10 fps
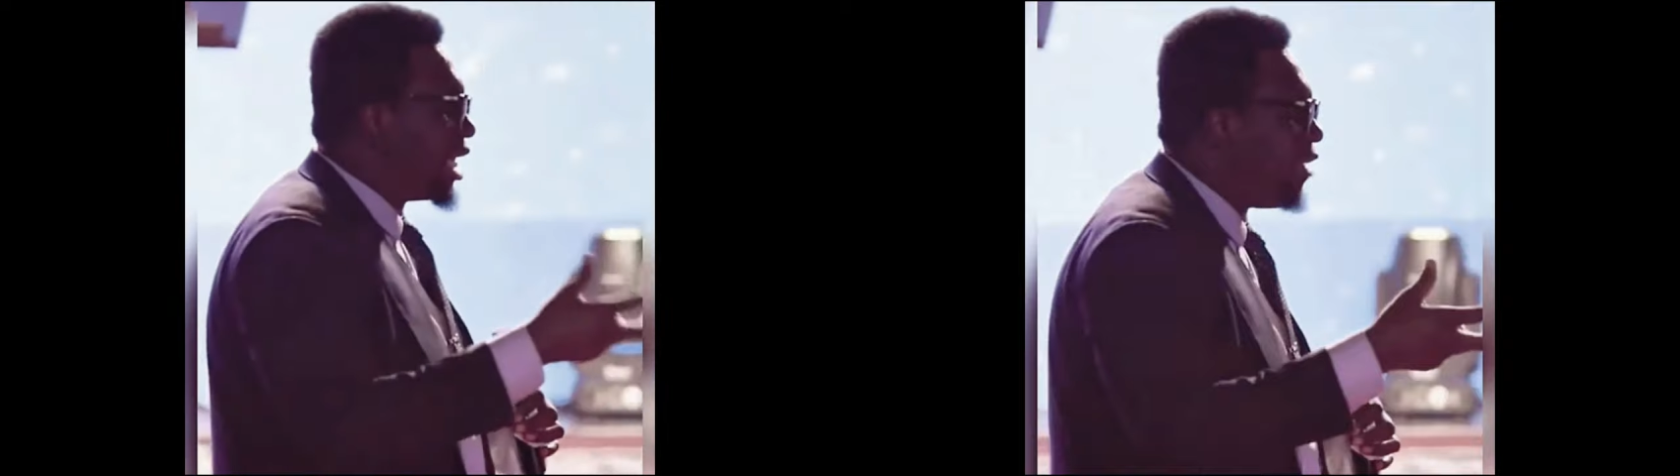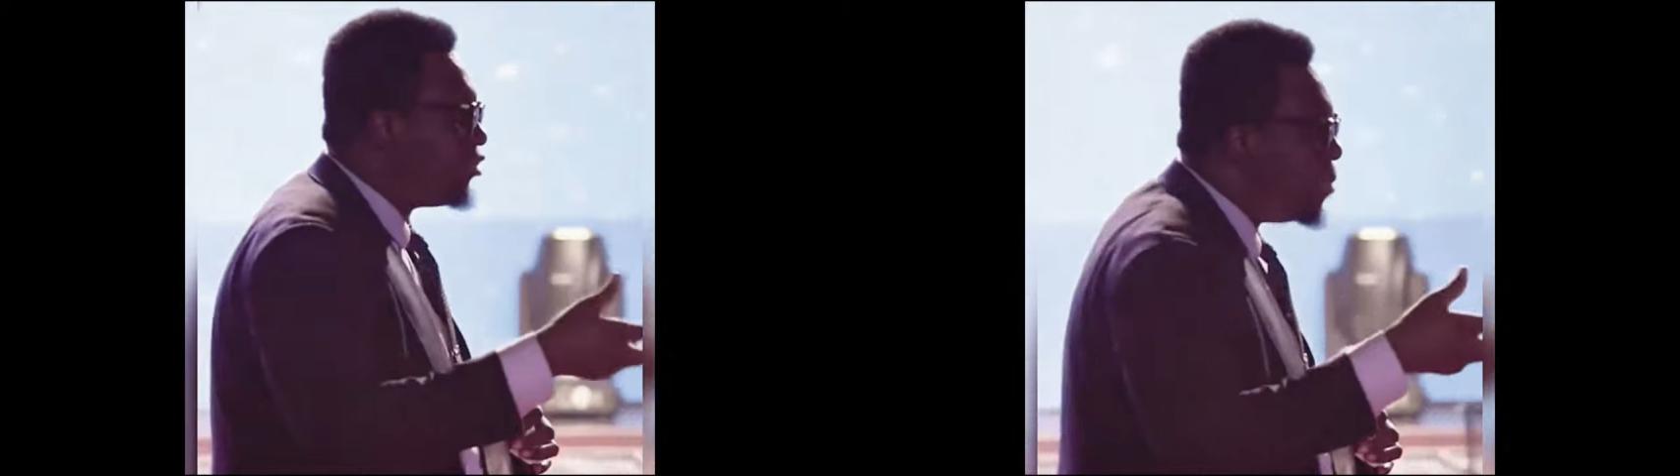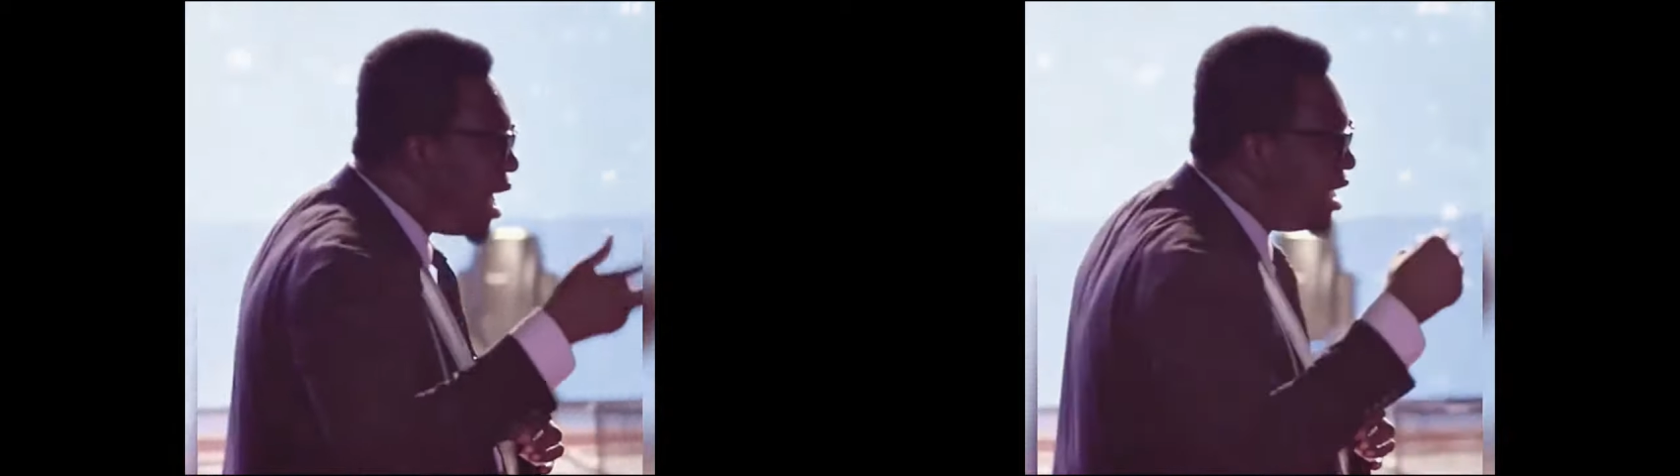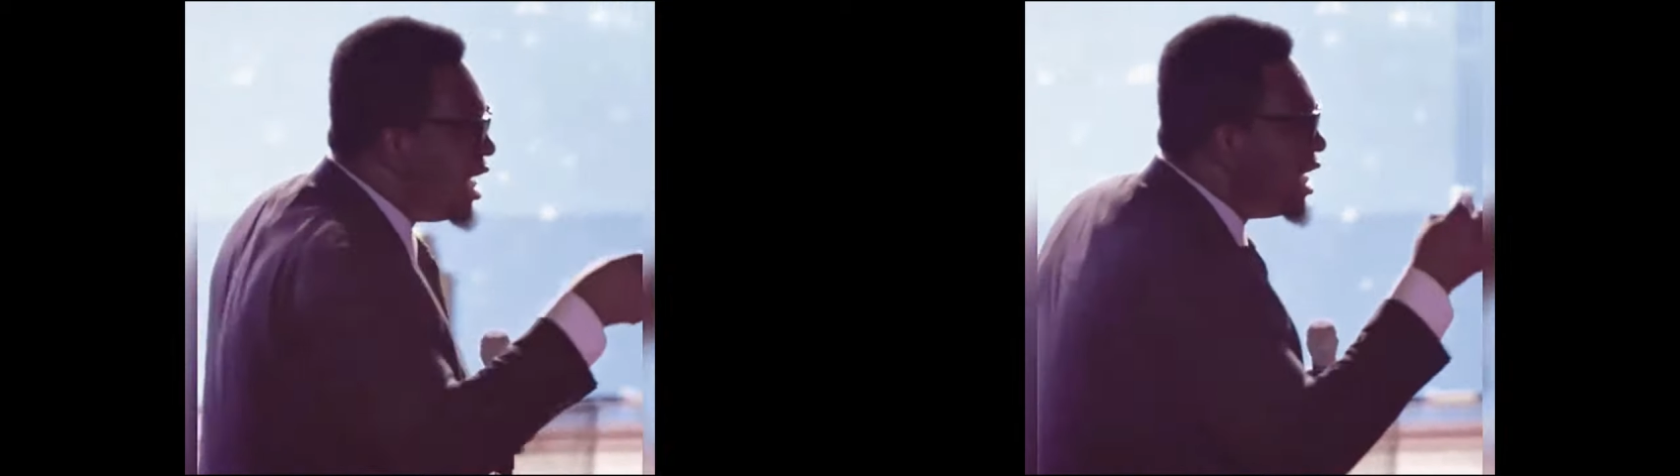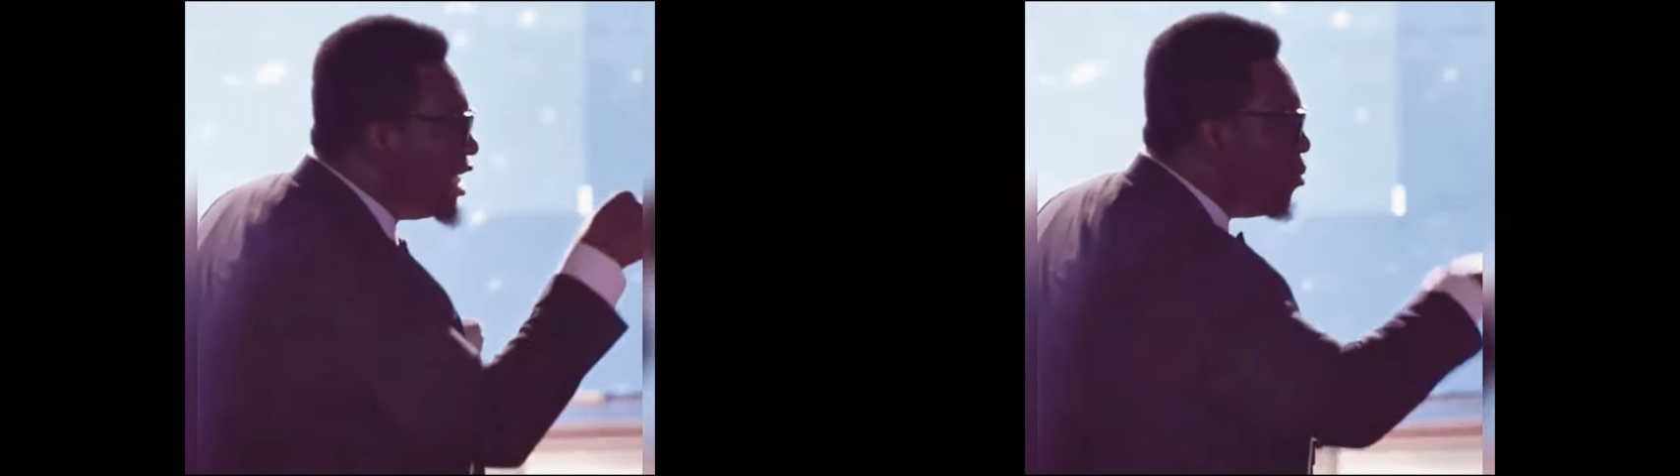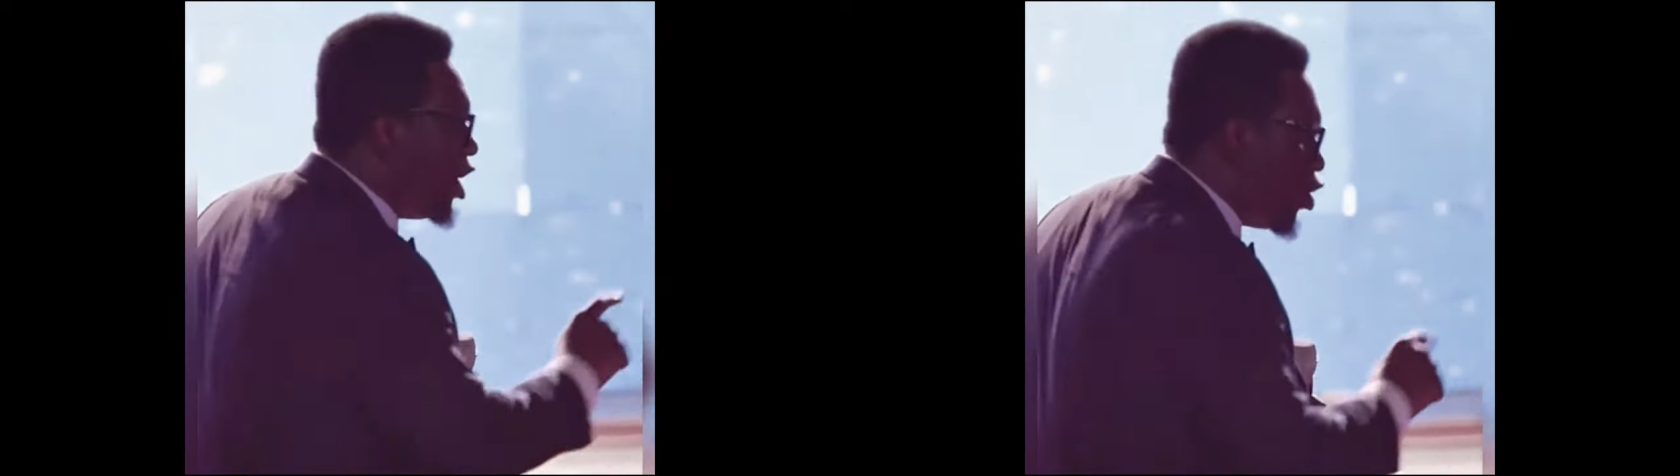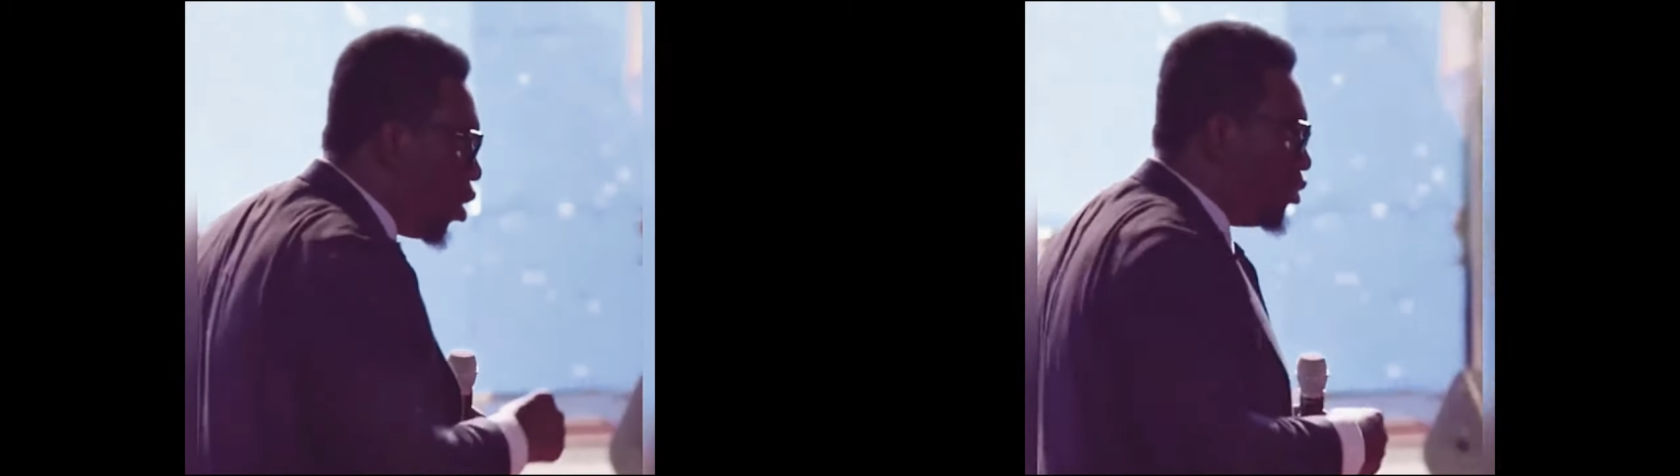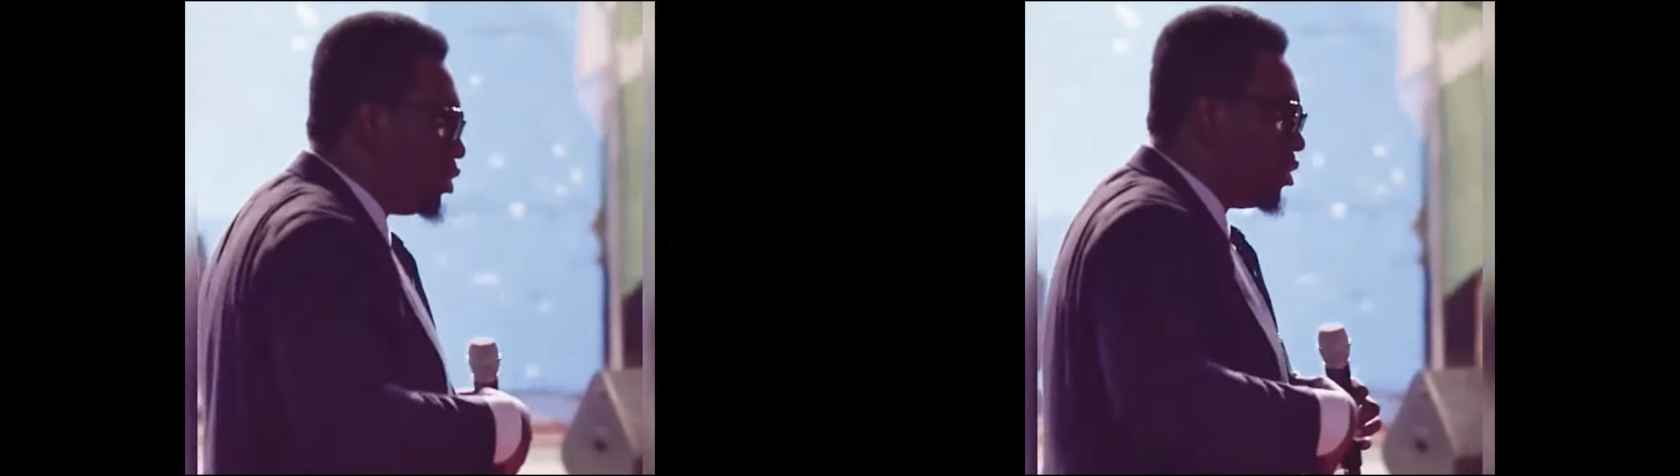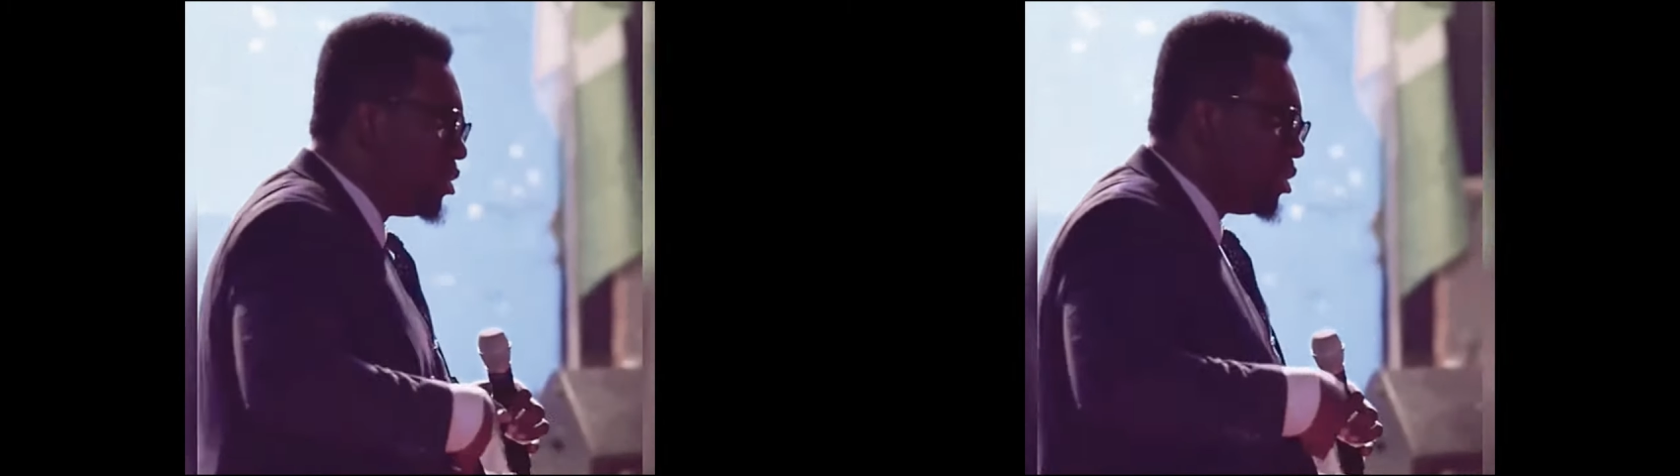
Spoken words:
craftsmen in the demonic world.